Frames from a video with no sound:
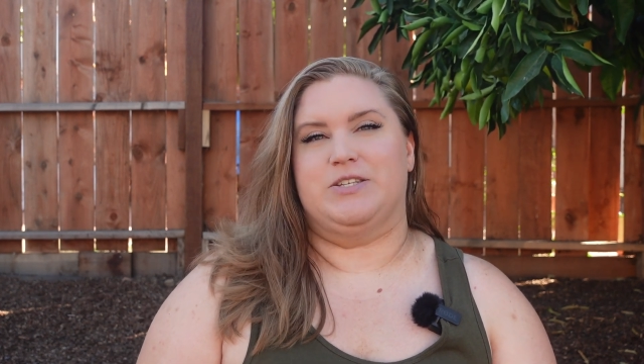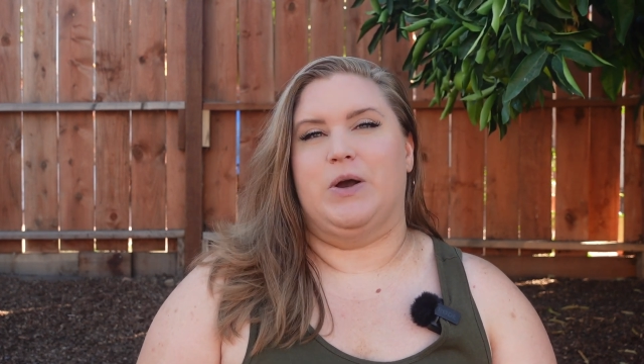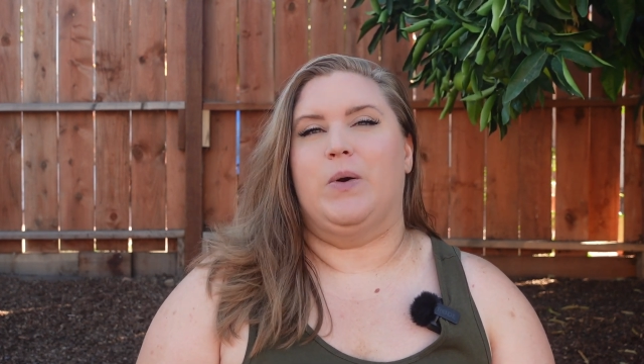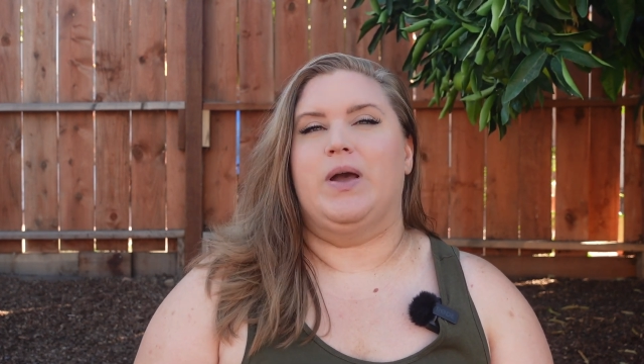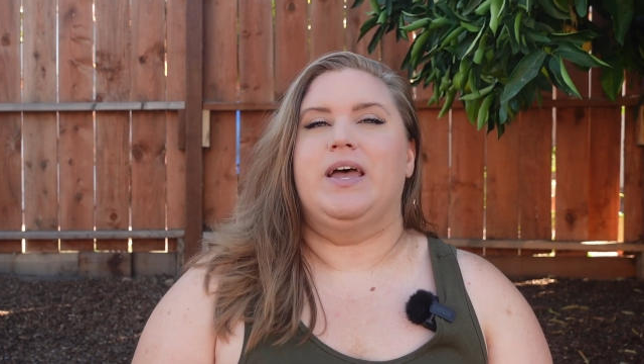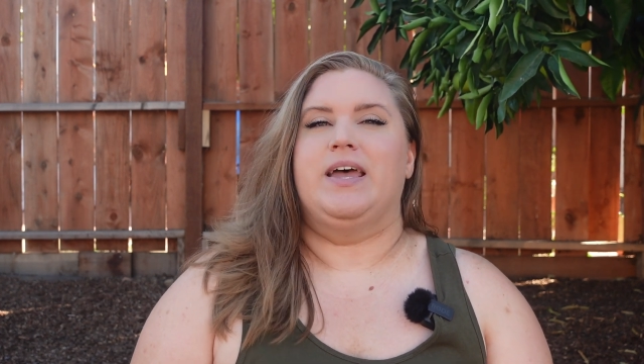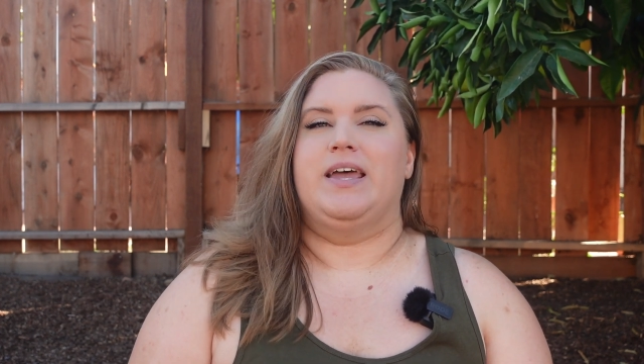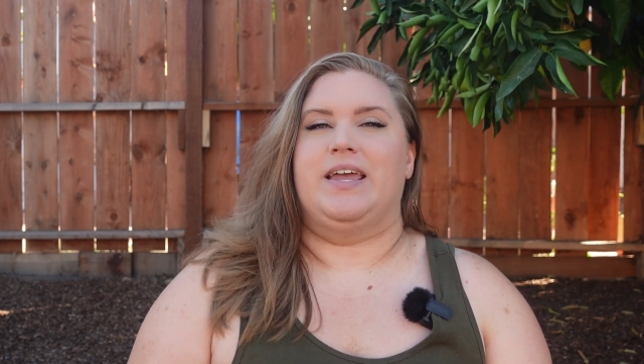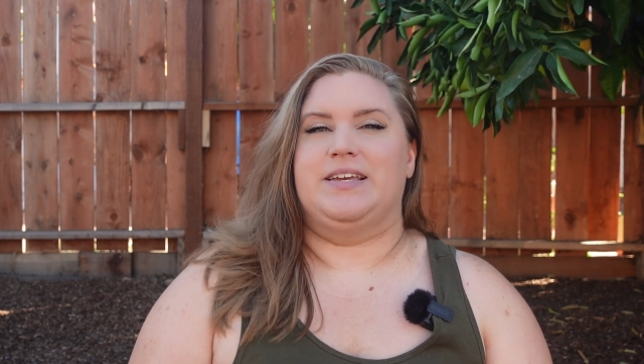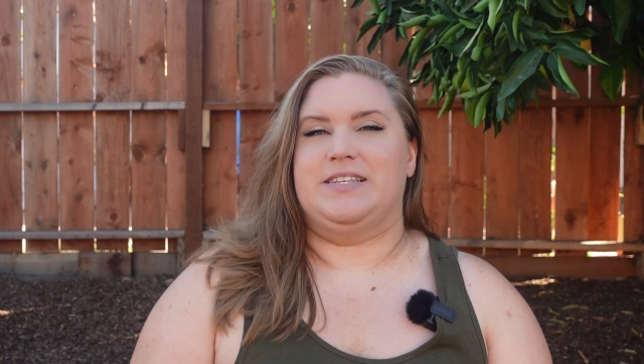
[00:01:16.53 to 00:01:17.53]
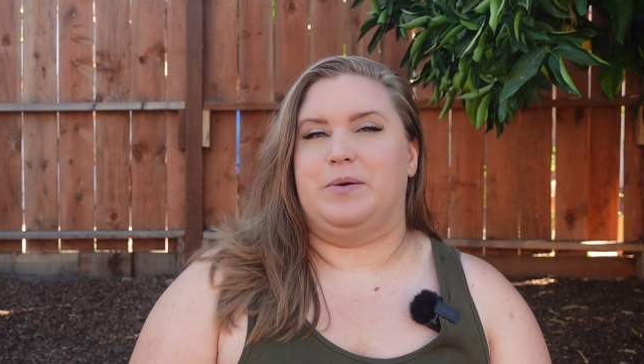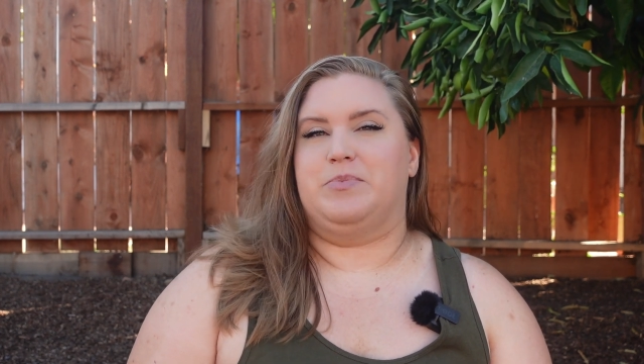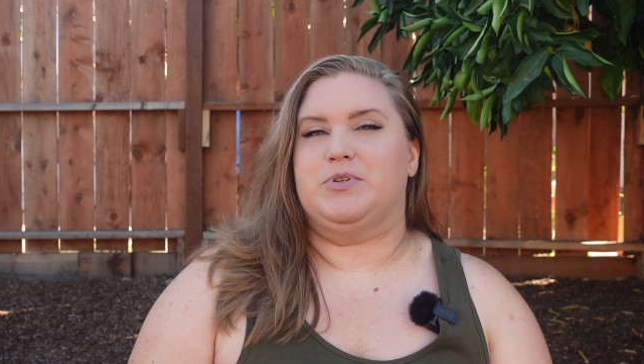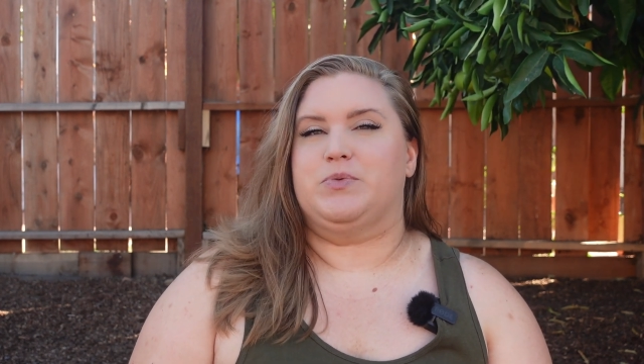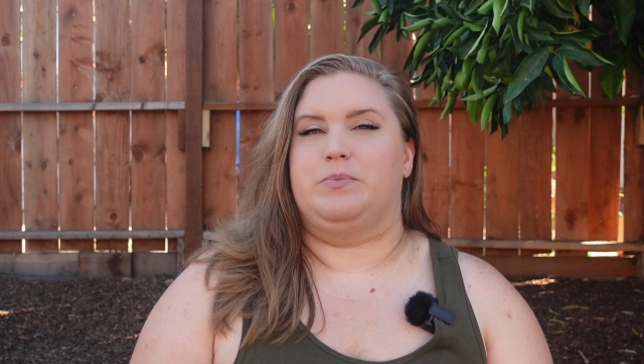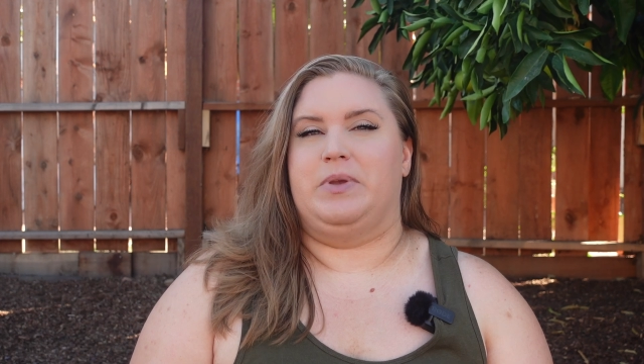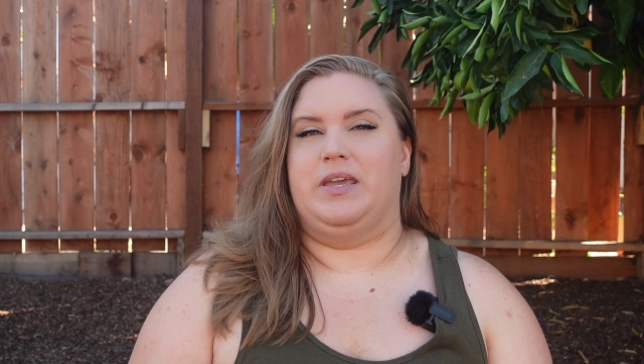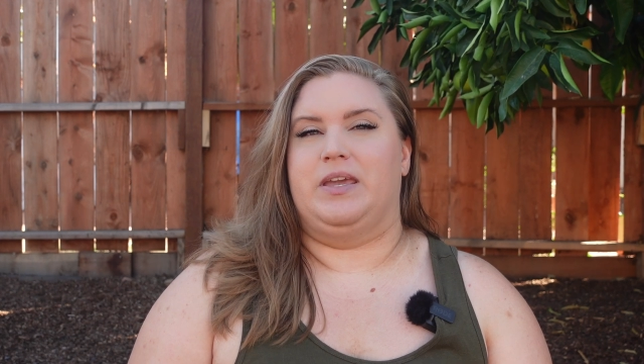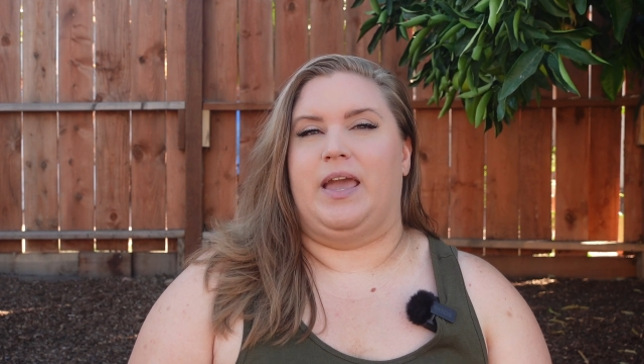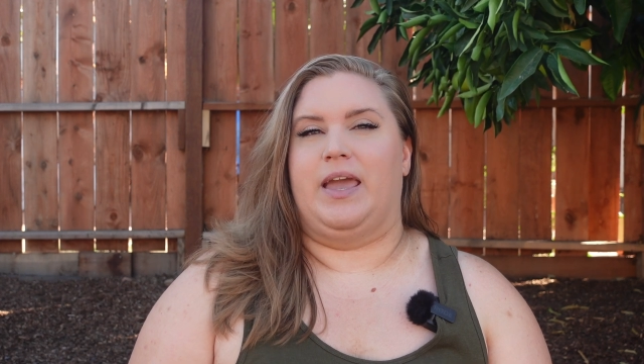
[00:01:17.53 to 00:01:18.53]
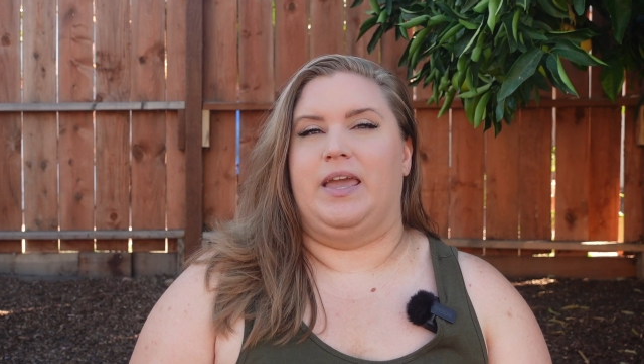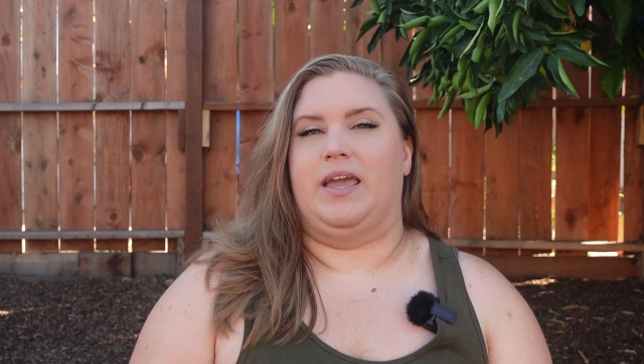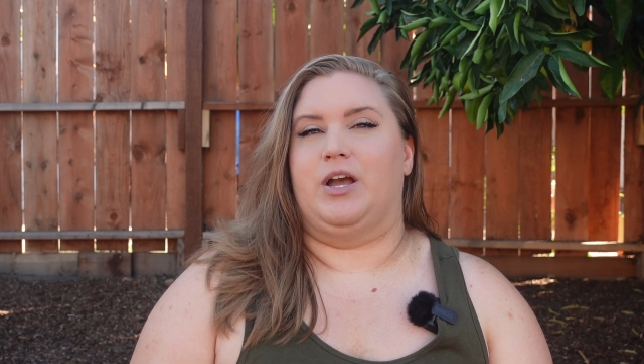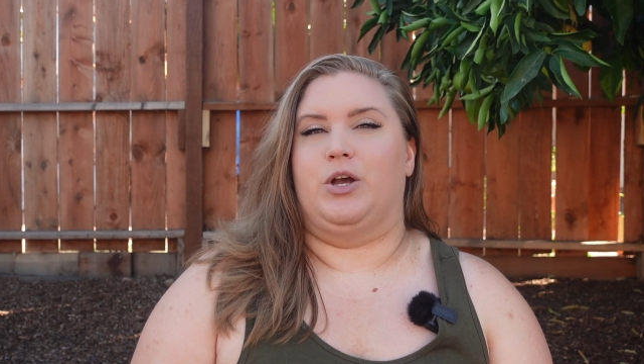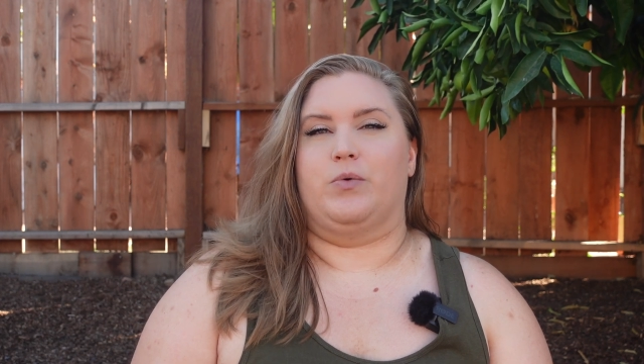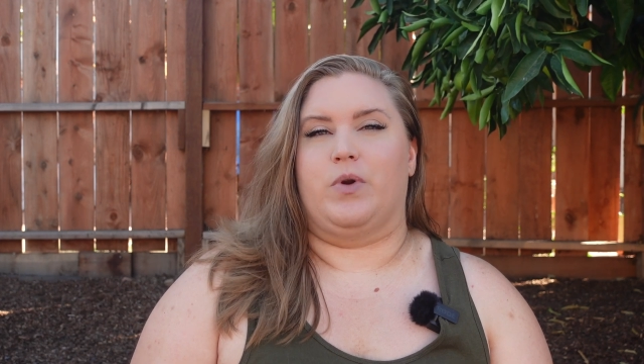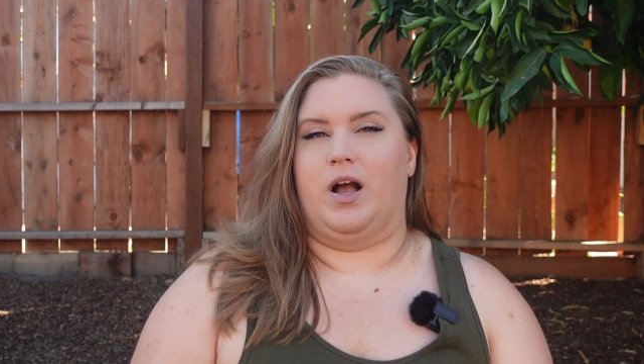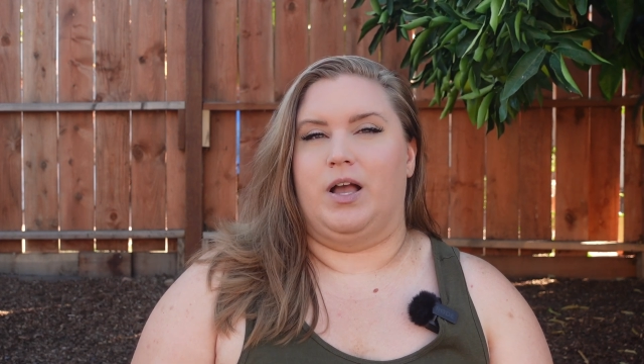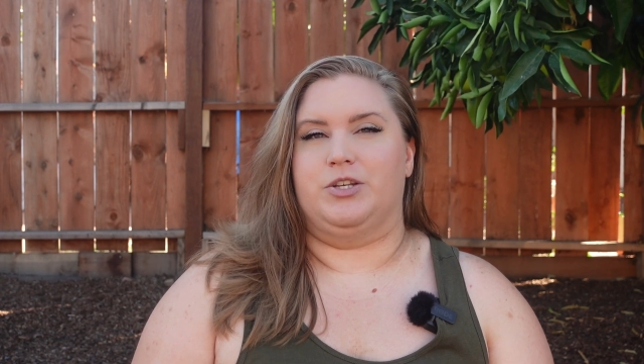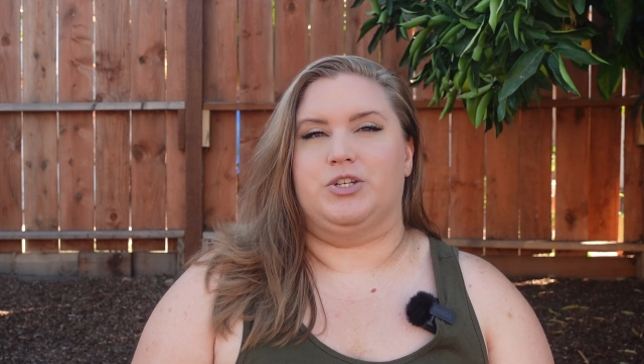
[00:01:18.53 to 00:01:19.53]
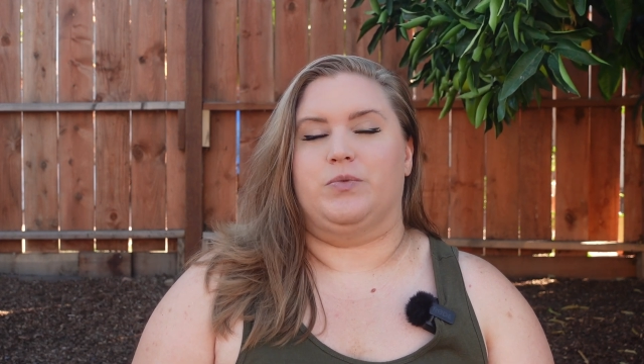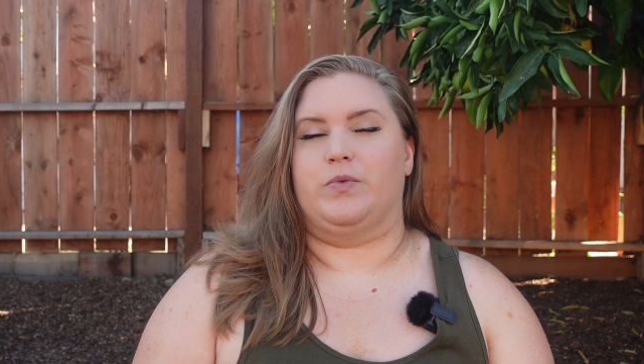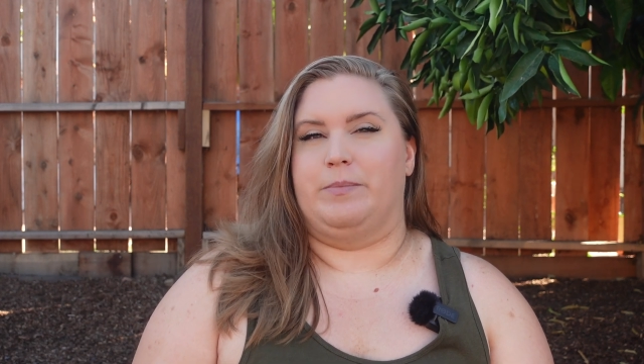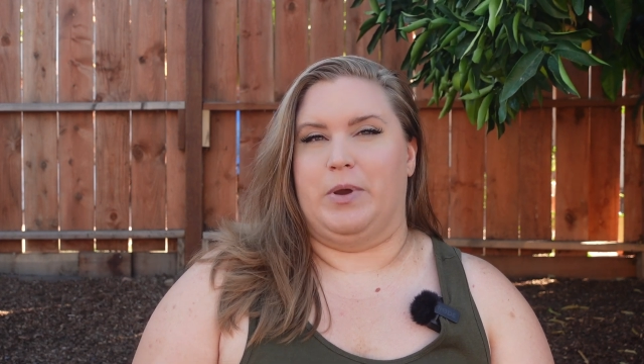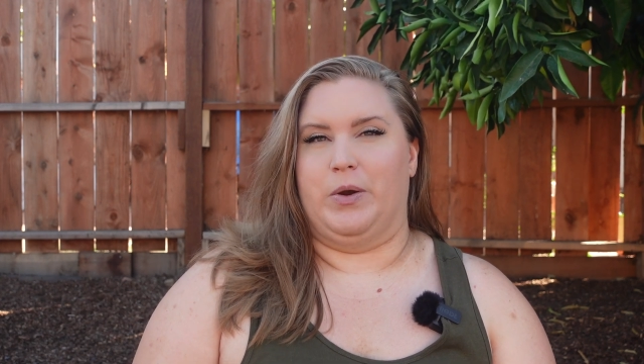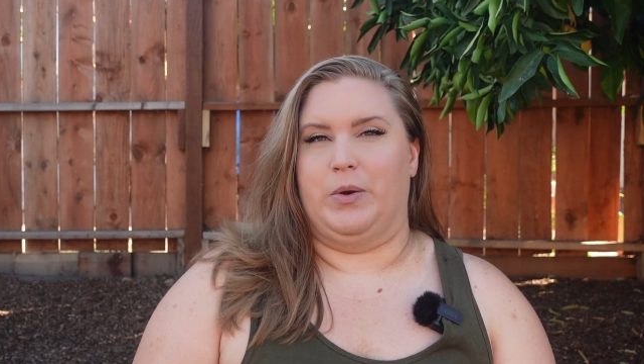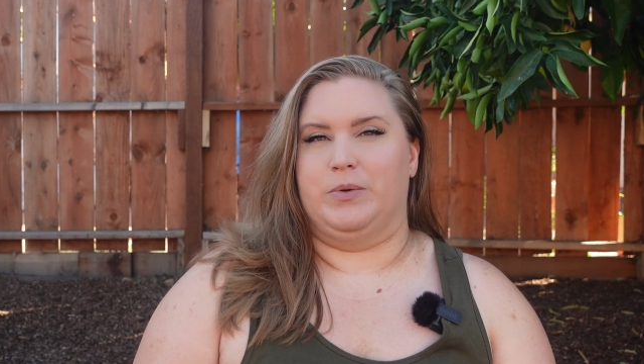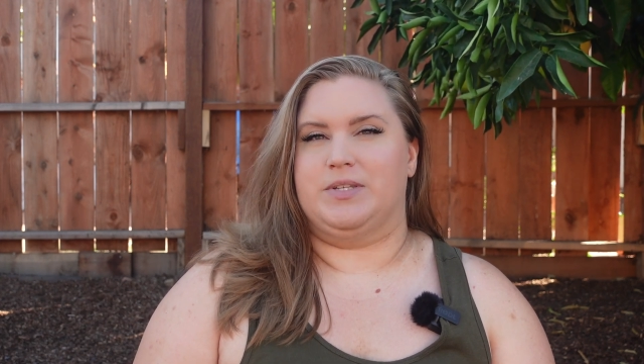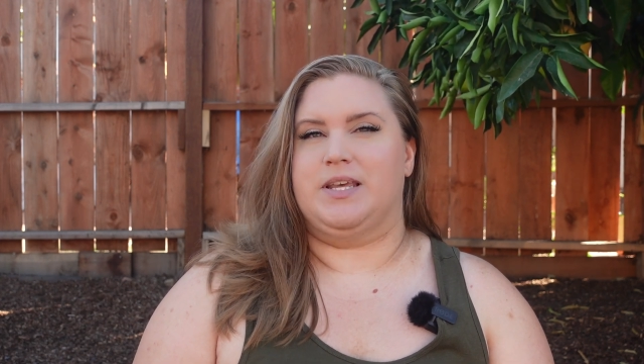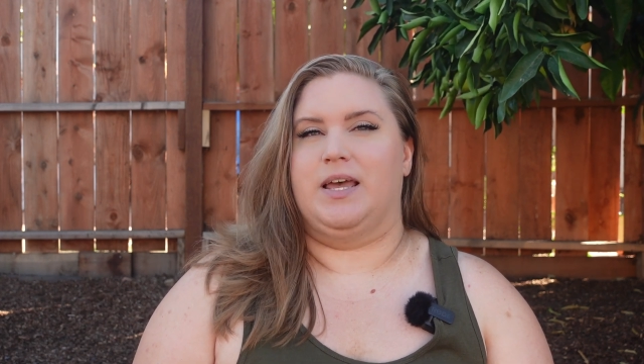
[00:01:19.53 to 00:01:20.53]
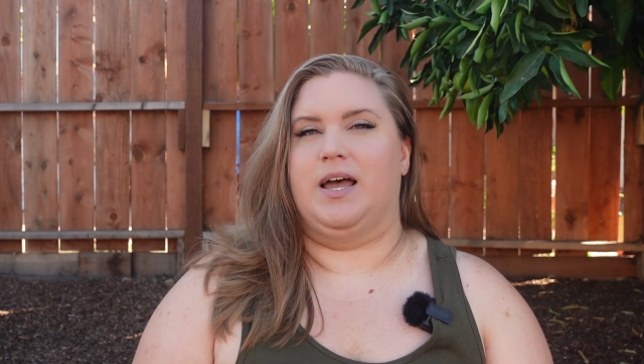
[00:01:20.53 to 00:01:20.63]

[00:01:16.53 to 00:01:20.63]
So examples would be a garage remote,